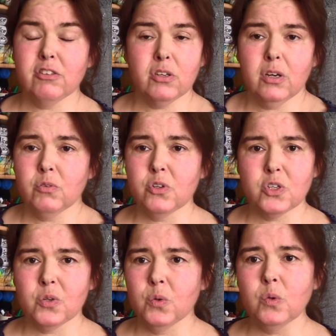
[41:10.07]
to go to
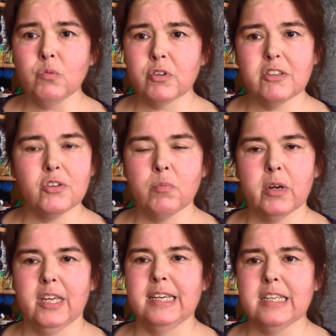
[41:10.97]
school for 2
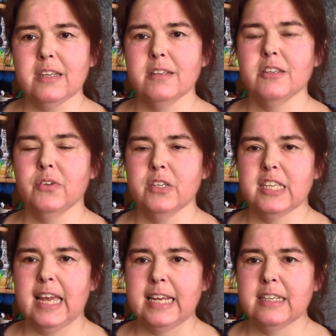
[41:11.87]
more years until he's
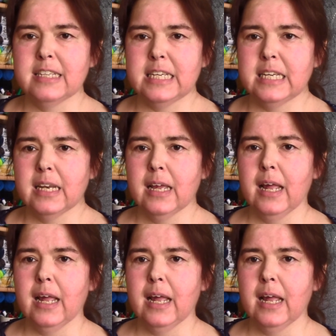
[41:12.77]
18,